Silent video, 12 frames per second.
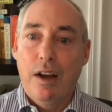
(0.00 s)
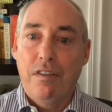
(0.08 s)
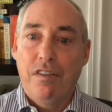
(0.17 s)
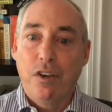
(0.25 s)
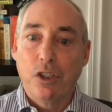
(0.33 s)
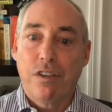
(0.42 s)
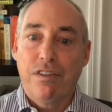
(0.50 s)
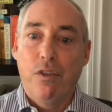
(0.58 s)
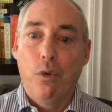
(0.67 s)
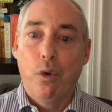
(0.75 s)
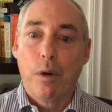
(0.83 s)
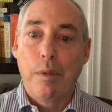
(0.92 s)
first
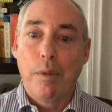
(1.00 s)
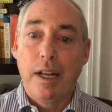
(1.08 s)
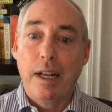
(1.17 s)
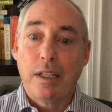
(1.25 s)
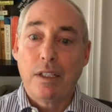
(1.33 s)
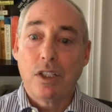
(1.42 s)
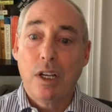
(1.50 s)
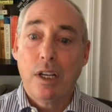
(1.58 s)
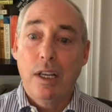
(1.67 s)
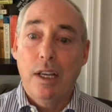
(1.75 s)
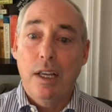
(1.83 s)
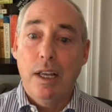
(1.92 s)
for meetings
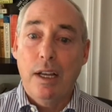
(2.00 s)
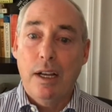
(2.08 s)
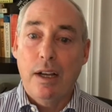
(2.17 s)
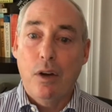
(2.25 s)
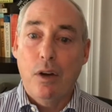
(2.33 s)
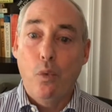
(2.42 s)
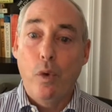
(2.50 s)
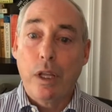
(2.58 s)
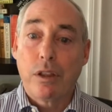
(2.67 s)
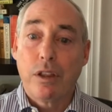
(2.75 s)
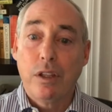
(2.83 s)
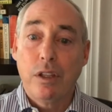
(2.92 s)

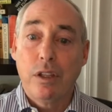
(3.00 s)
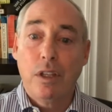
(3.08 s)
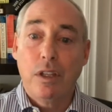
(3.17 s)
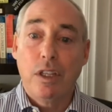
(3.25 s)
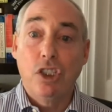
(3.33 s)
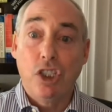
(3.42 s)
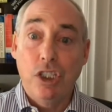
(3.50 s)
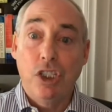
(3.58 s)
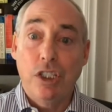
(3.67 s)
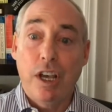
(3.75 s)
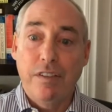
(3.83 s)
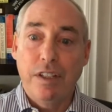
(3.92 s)
with the
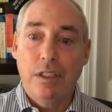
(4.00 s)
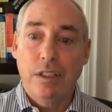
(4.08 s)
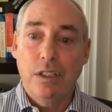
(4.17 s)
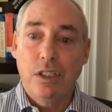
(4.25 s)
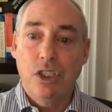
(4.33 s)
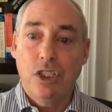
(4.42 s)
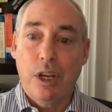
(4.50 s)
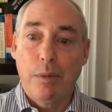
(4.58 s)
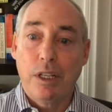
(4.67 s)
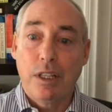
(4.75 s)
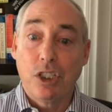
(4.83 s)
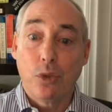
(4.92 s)
G7
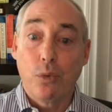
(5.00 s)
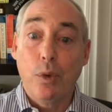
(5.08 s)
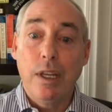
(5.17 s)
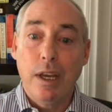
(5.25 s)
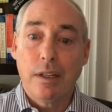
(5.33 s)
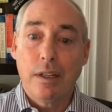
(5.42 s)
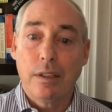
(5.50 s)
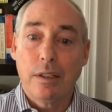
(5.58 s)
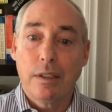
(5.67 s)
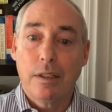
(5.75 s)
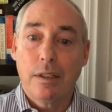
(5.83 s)
summit this weekend